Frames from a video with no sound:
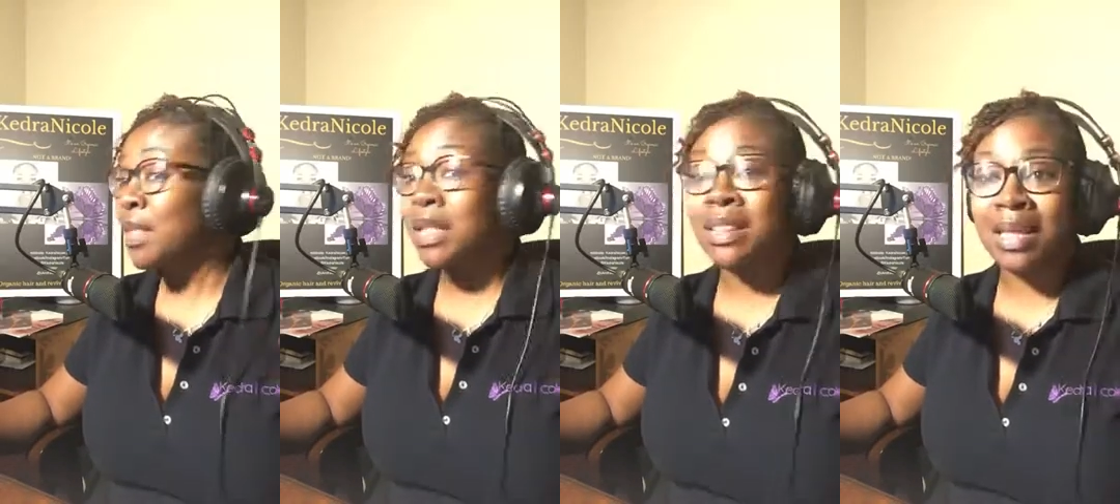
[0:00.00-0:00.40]

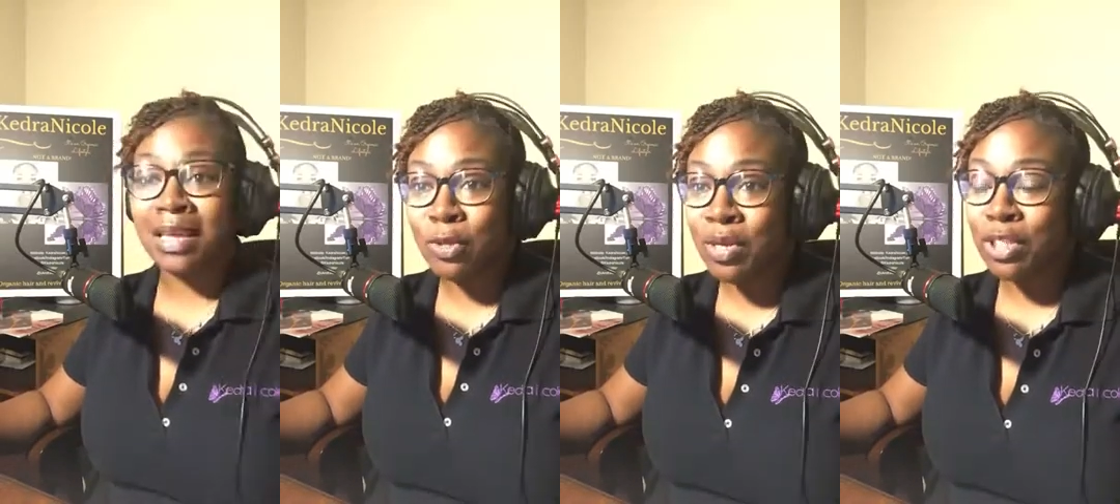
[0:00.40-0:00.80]

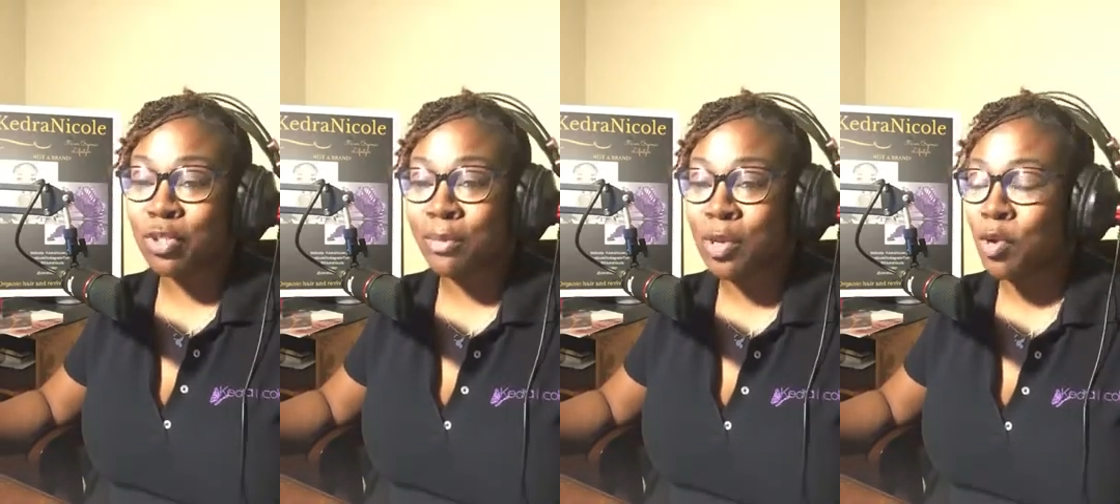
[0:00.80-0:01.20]
then you can
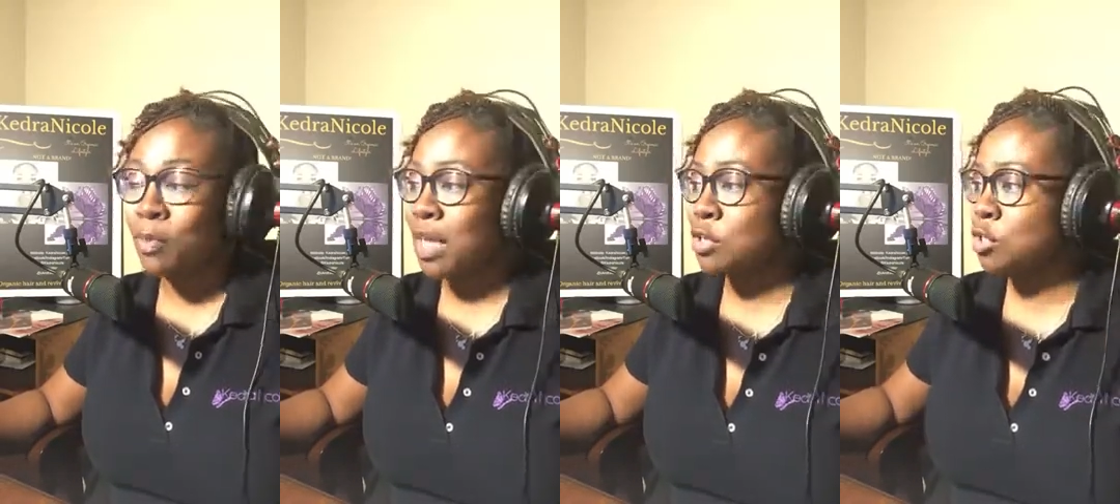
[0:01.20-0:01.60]
join me on
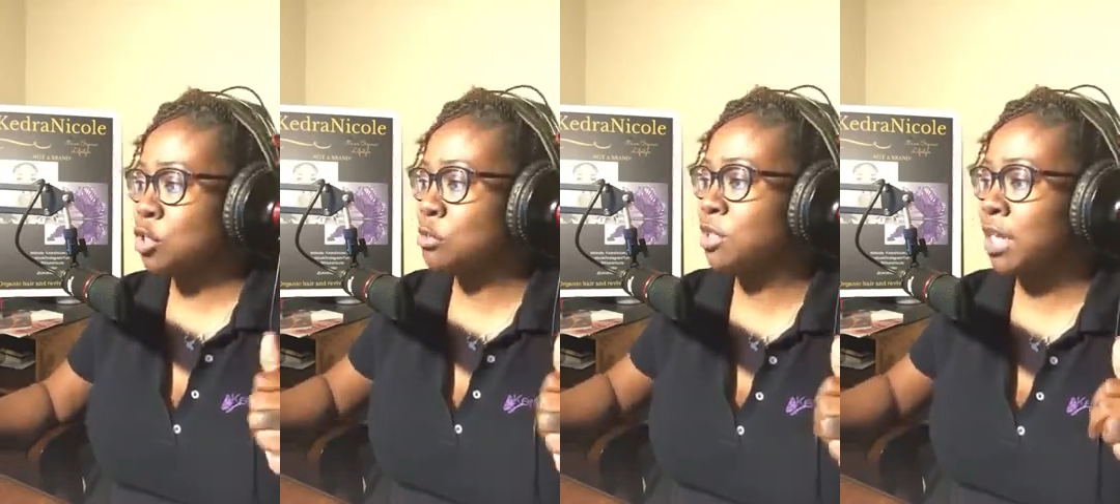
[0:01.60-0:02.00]
my
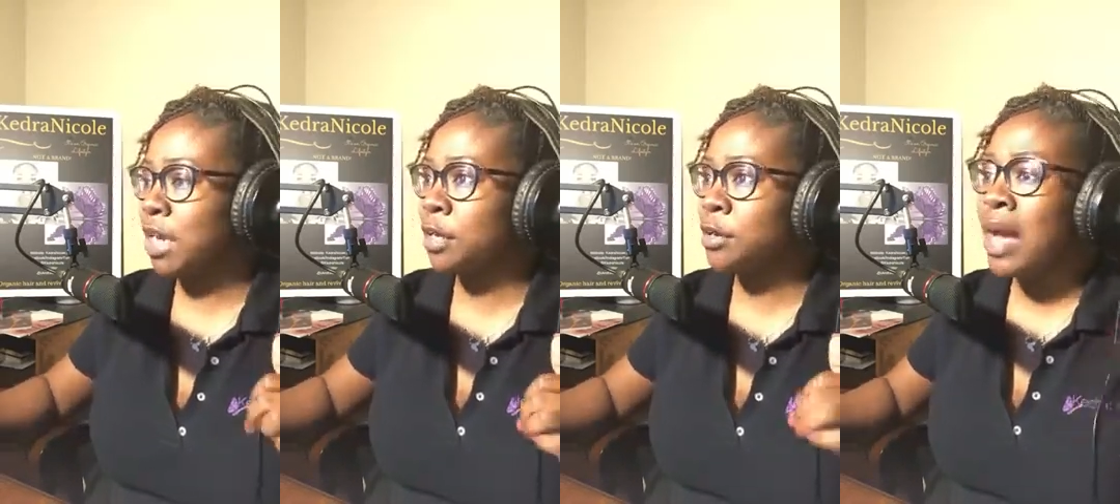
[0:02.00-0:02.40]
YouTube
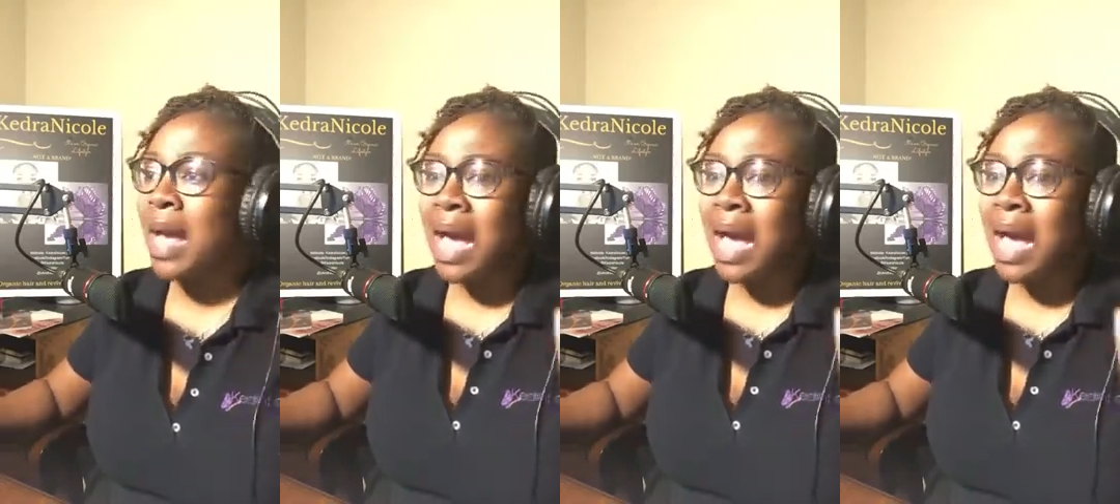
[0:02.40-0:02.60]
channel.